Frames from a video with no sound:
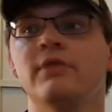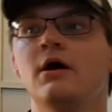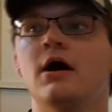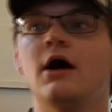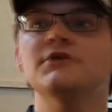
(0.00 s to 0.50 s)

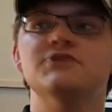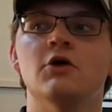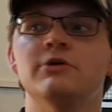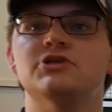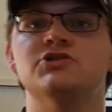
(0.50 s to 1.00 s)
Also, we
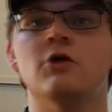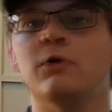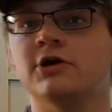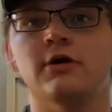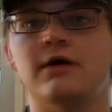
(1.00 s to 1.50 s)
just don't wanna
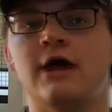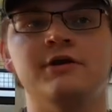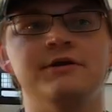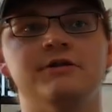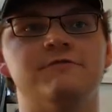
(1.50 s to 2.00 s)
cook out any
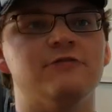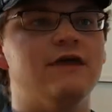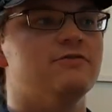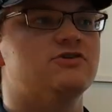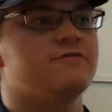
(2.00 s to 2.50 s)
of the
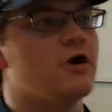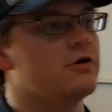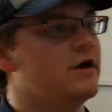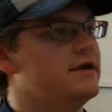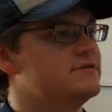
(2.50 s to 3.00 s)
flavors of our
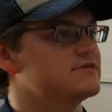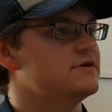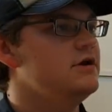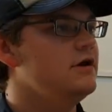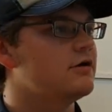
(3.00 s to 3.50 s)
grains,
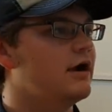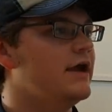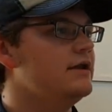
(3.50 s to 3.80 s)
right?